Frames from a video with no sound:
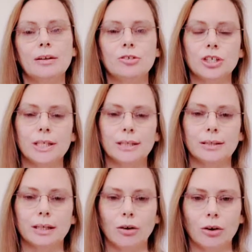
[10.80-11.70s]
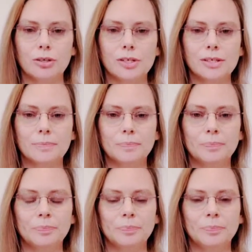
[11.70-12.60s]
Energy Healing Arts.
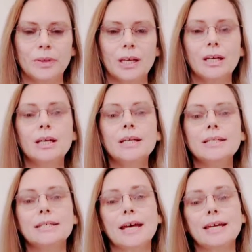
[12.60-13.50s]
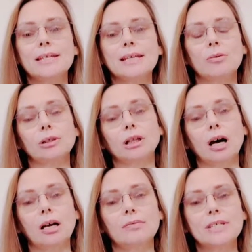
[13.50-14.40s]
Today is our
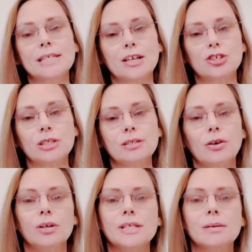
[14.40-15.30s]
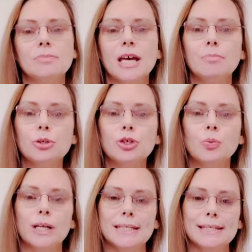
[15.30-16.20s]
live session on September
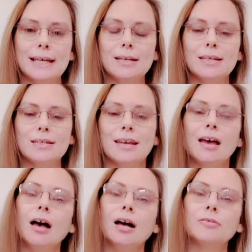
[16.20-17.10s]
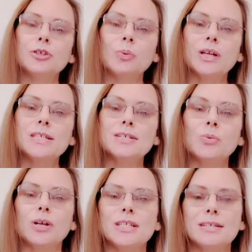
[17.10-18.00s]
22nd of
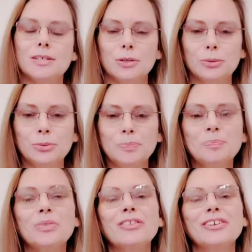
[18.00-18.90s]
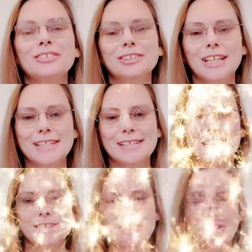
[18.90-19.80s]
2022. Let's
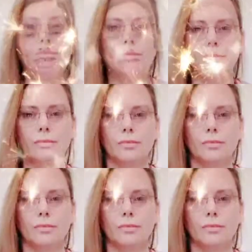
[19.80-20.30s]
get started.